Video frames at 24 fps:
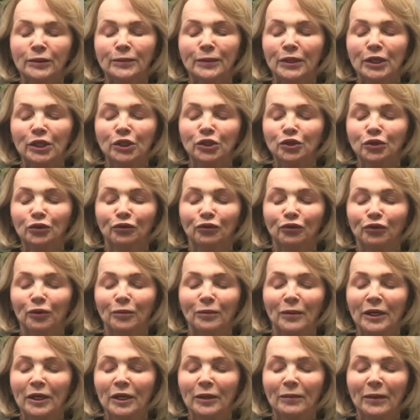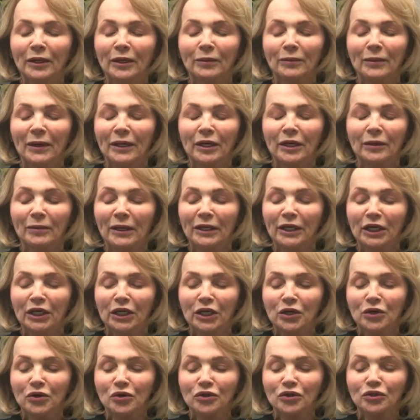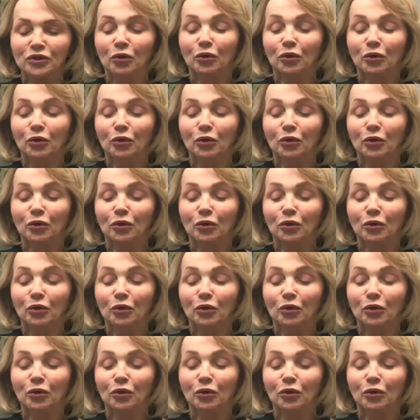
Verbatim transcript: been injured for many, many, many, many years.